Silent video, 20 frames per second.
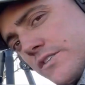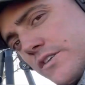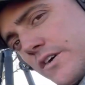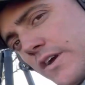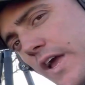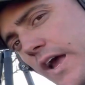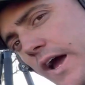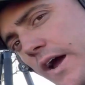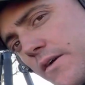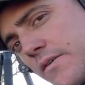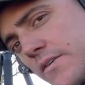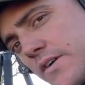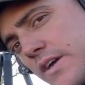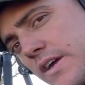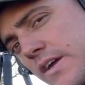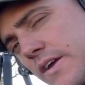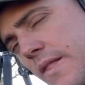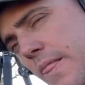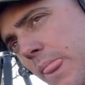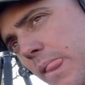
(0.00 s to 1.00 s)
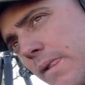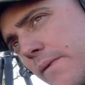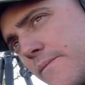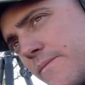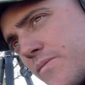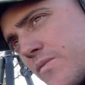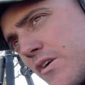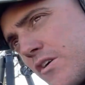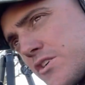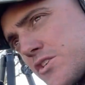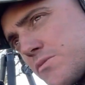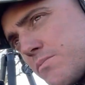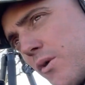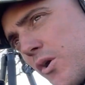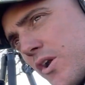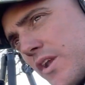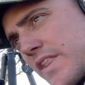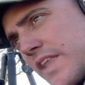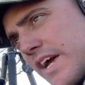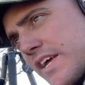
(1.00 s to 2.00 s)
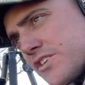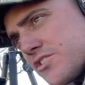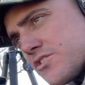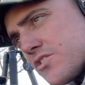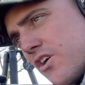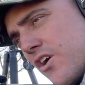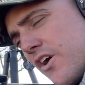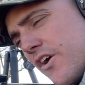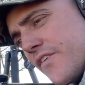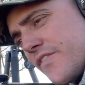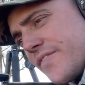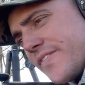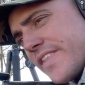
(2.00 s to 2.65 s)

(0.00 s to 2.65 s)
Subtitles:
I can't really. I spotted that shot.